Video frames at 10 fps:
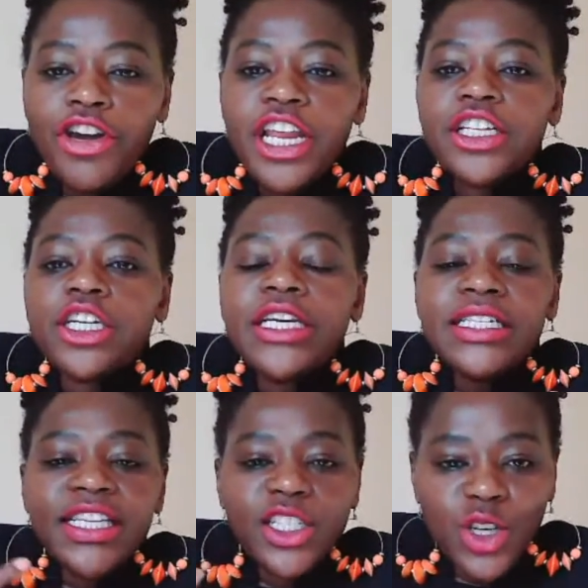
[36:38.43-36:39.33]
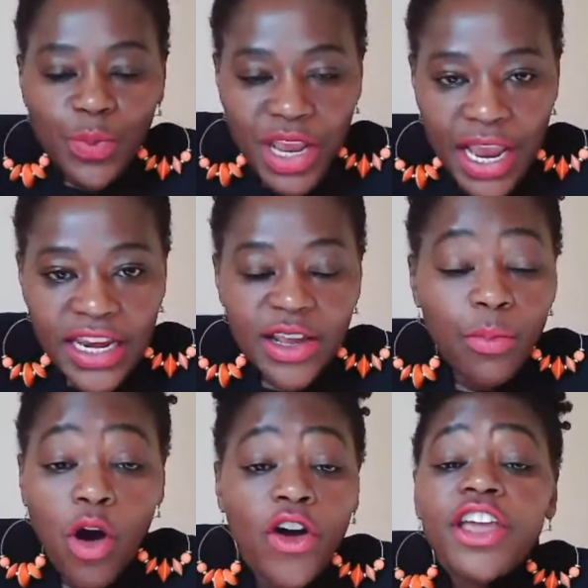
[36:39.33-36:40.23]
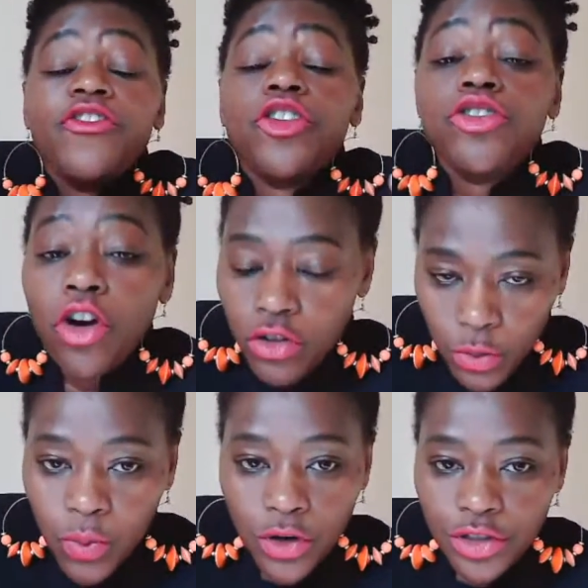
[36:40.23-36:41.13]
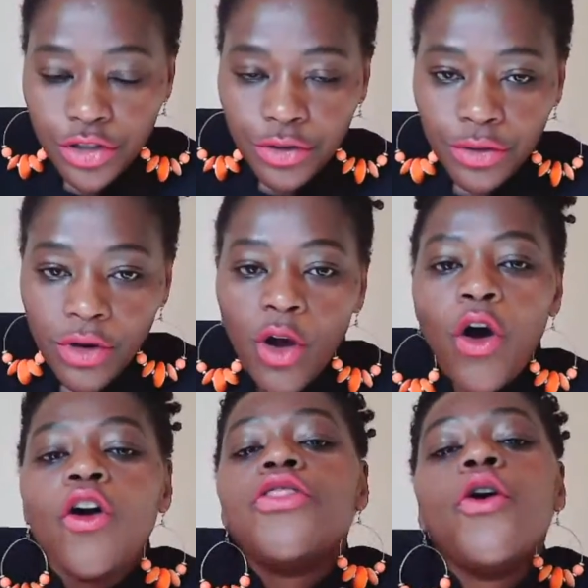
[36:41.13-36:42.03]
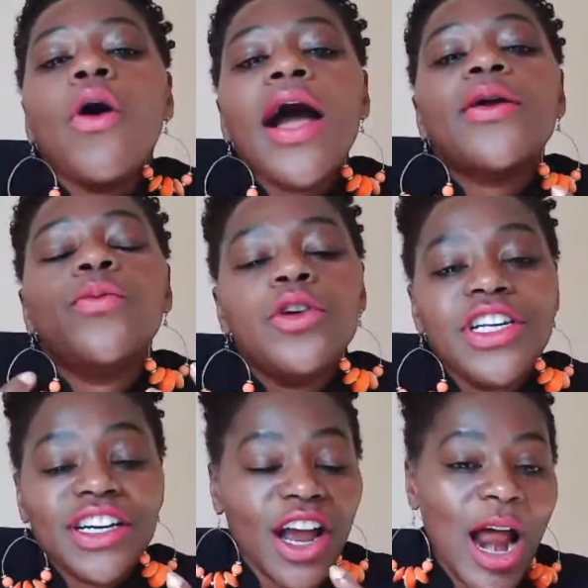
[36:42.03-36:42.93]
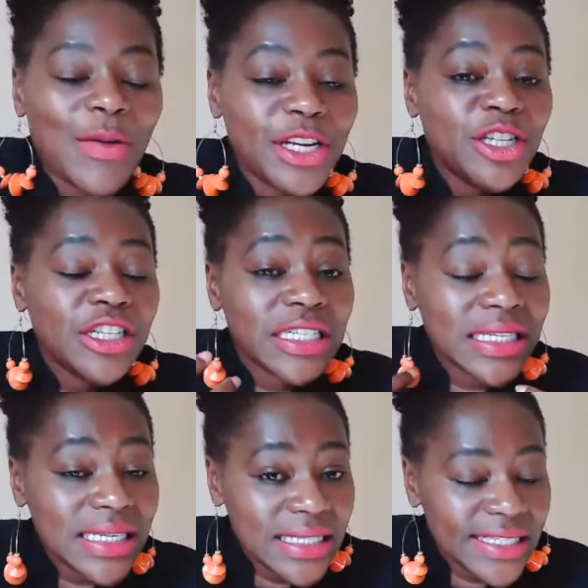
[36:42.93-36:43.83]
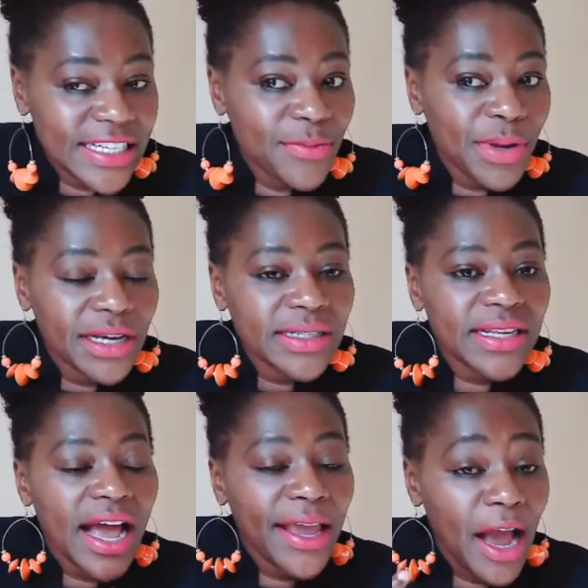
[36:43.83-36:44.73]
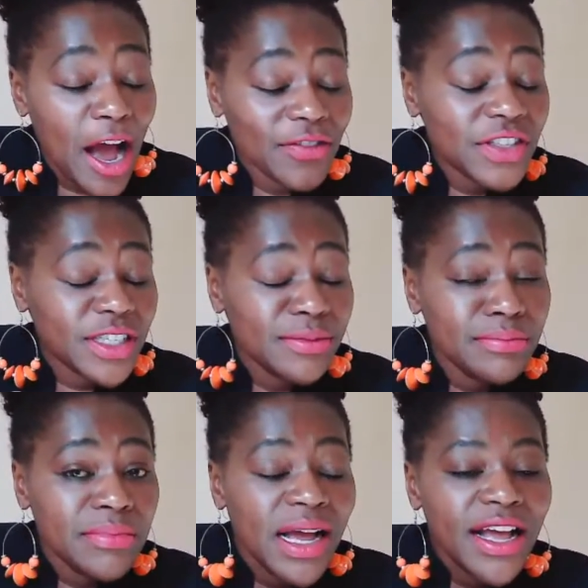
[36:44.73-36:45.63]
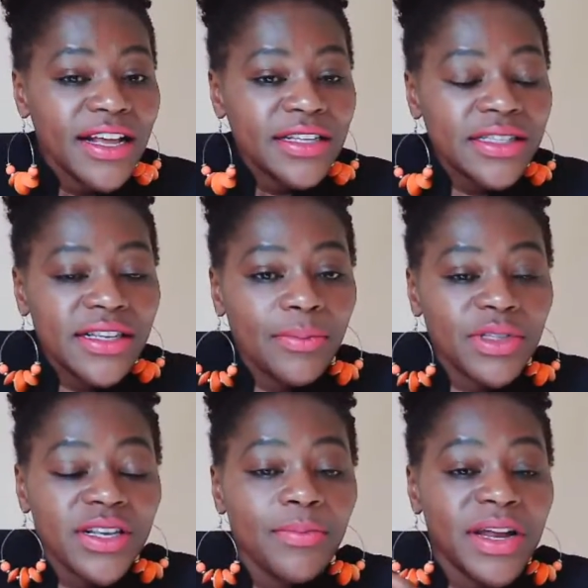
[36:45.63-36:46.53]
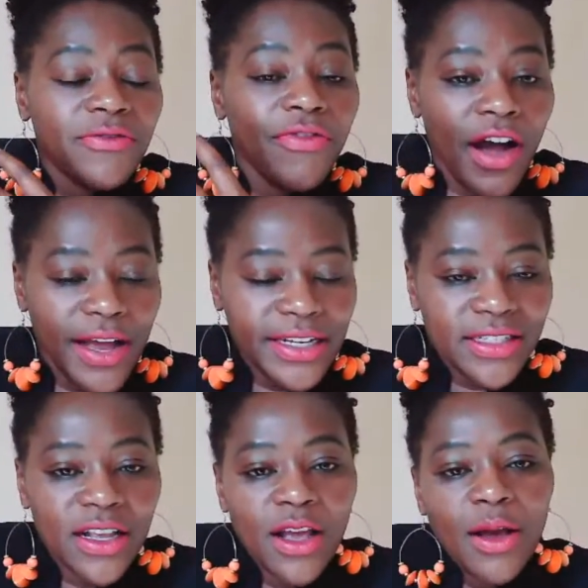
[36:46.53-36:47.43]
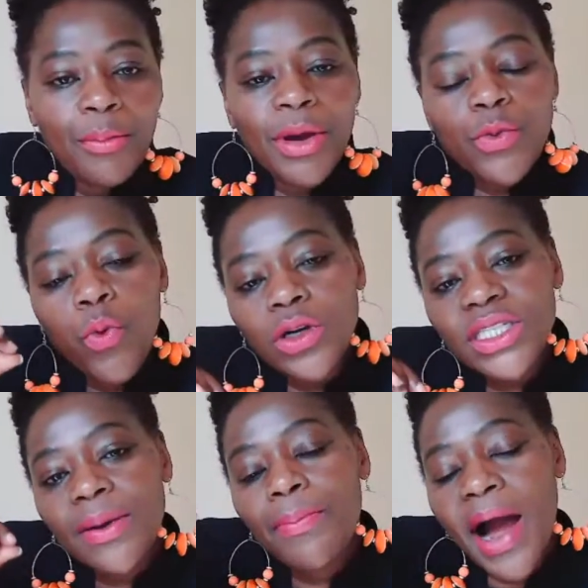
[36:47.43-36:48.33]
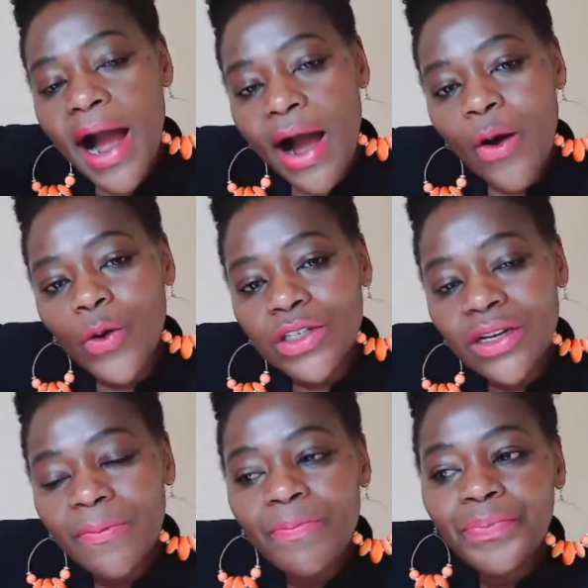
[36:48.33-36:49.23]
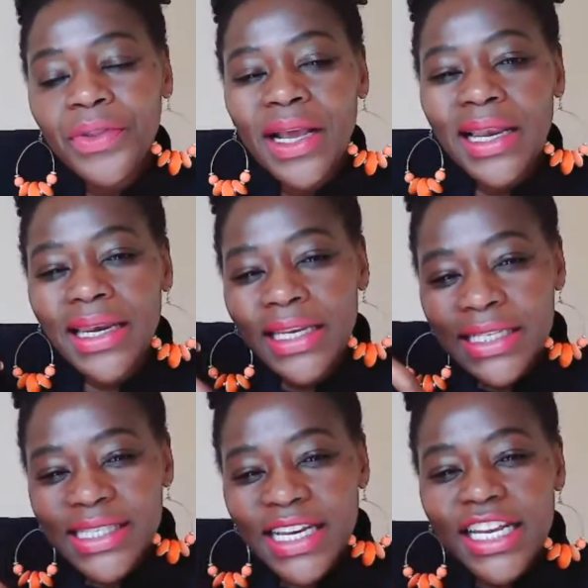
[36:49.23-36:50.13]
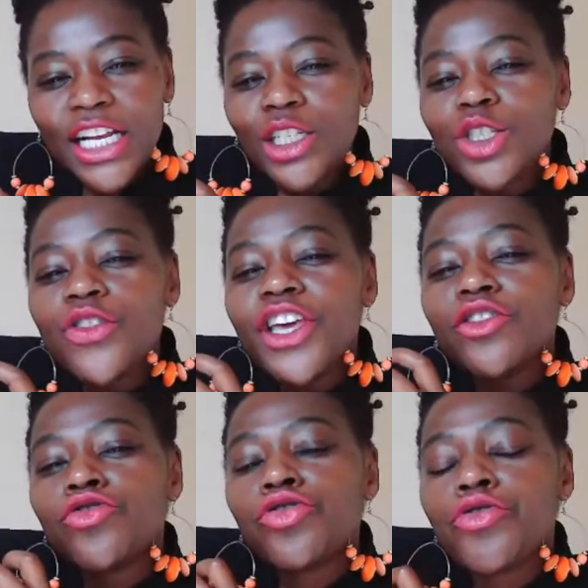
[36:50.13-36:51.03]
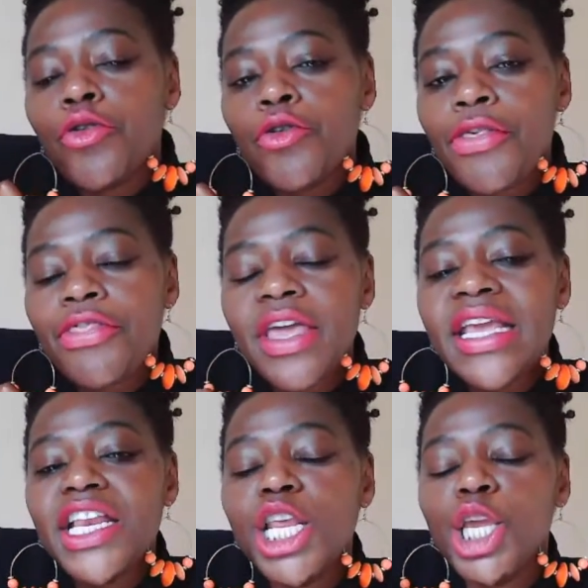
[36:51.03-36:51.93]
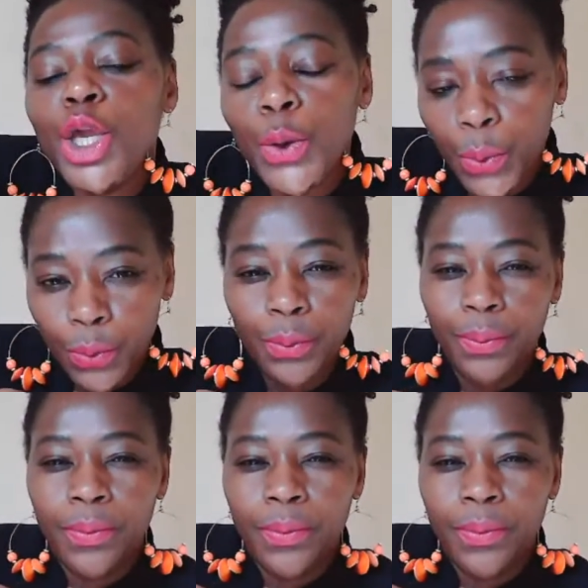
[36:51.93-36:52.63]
need to listen to me anymore if you don't want to, although I would encourage you to listen because I have some advice. But what about listening to the truth in you,